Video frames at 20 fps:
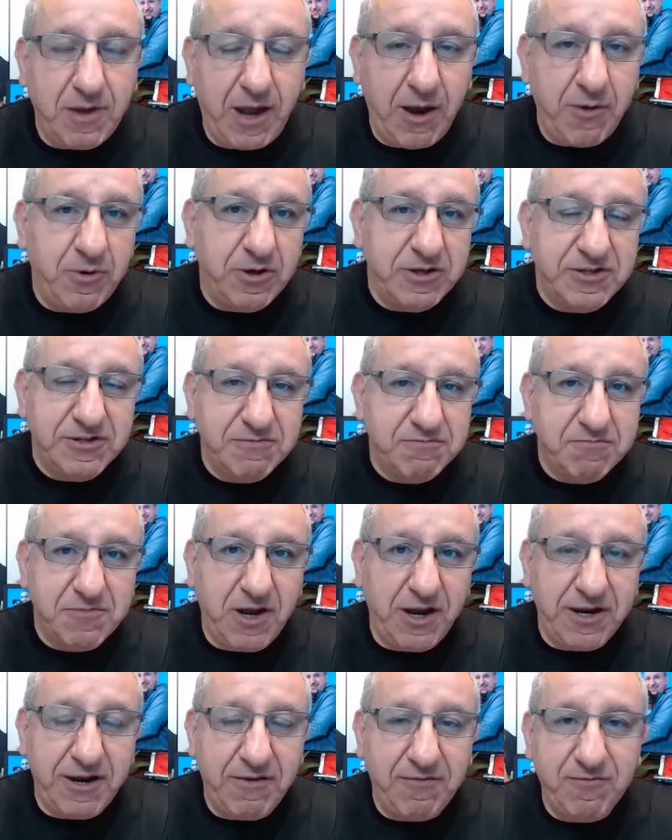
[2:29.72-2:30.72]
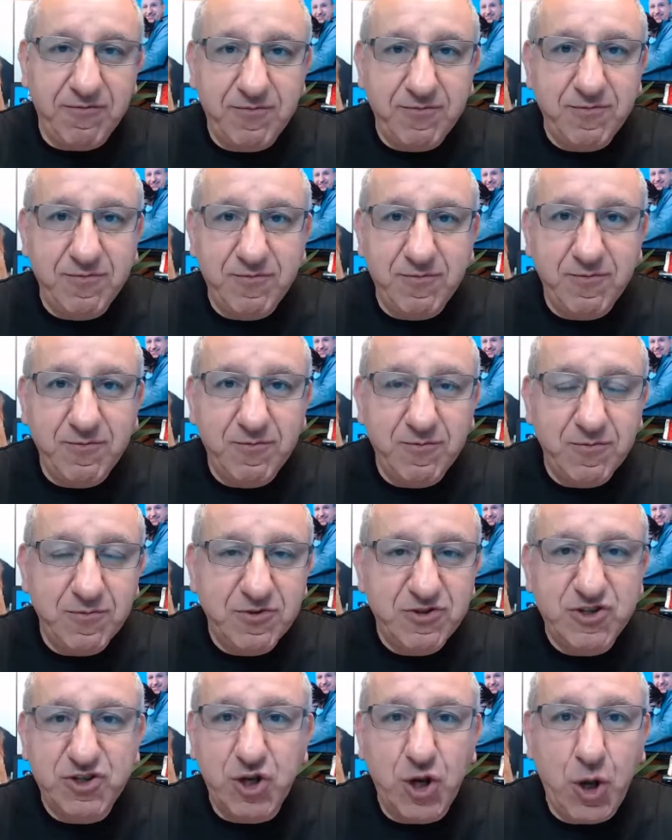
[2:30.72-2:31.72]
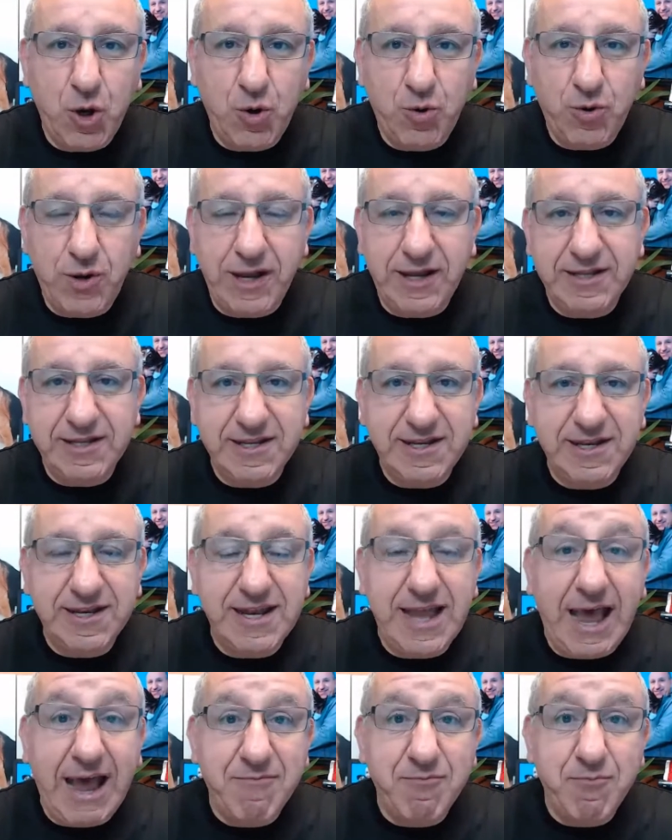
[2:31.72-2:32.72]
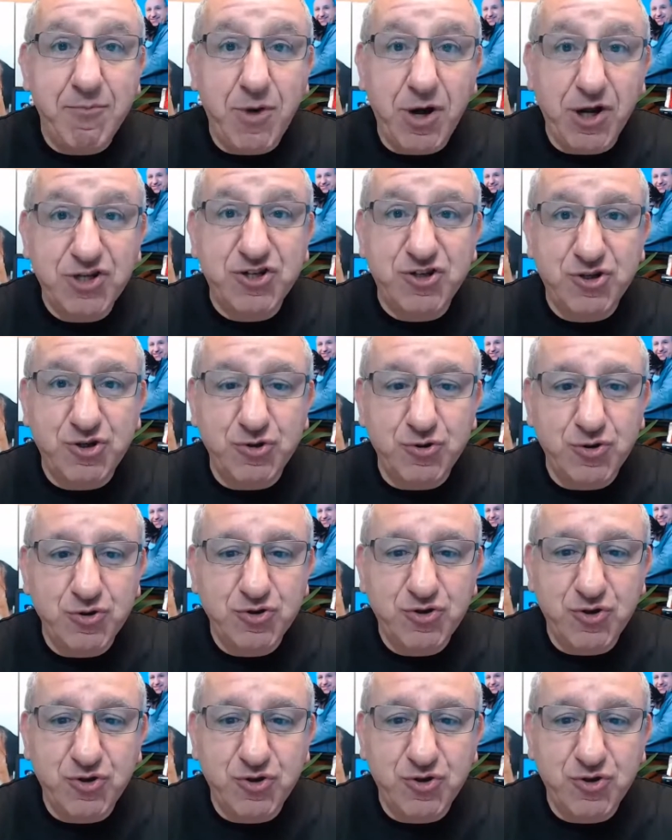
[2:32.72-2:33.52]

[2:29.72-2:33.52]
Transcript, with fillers: was kind of slow and didn't have much to do,